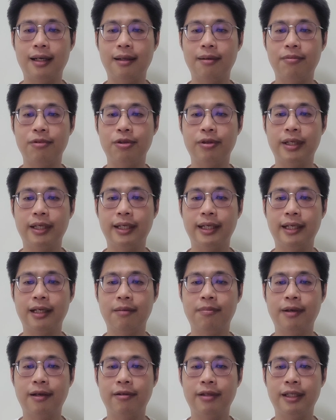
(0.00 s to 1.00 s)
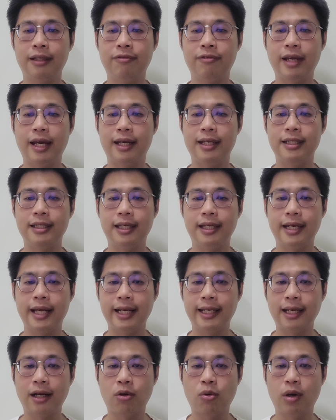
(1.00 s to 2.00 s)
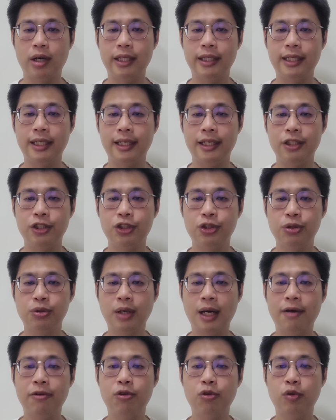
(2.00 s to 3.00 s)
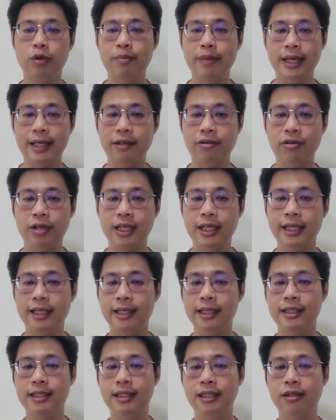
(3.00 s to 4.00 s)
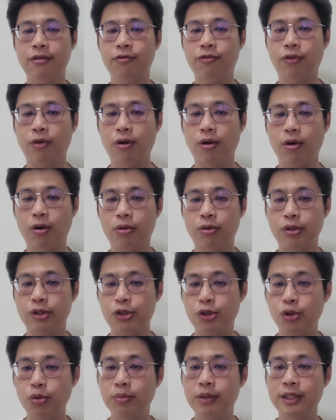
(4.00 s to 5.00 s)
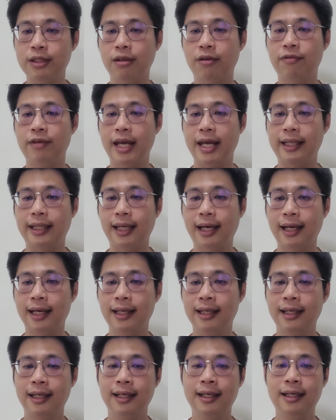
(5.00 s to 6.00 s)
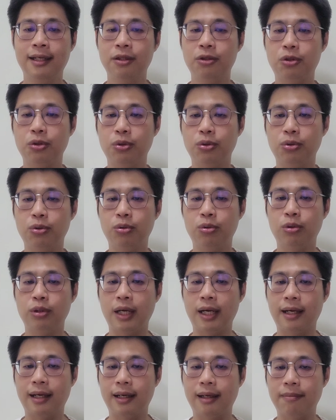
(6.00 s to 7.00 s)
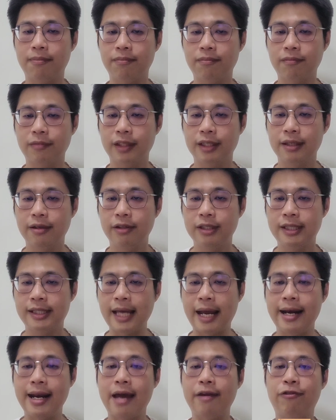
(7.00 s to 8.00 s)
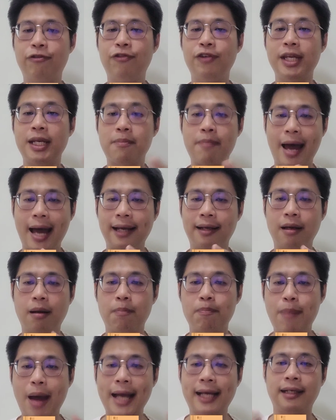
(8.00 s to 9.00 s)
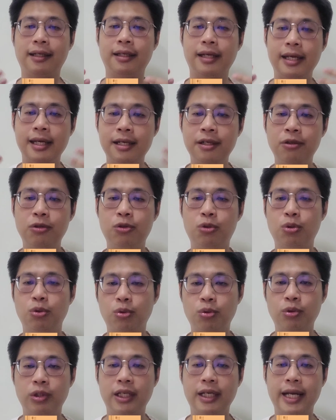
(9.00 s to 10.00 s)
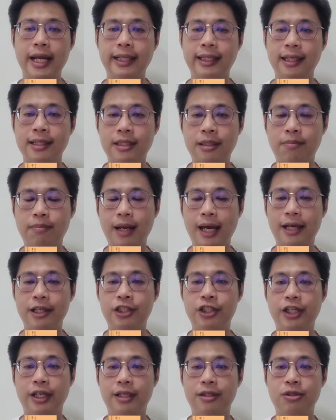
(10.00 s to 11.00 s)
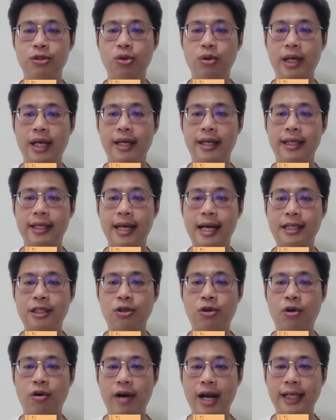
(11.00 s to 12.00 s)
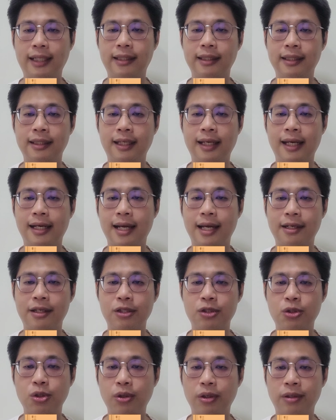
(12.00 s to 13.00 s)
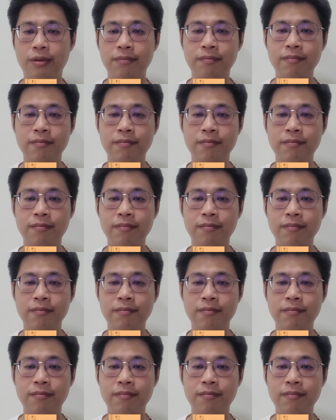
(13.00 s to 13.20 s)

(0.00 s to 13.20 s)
you can think about if there is a data quality issue, how do we make it really easy for consumers of data to send that feedback back into the data supply chain so that it gets corrected and understood.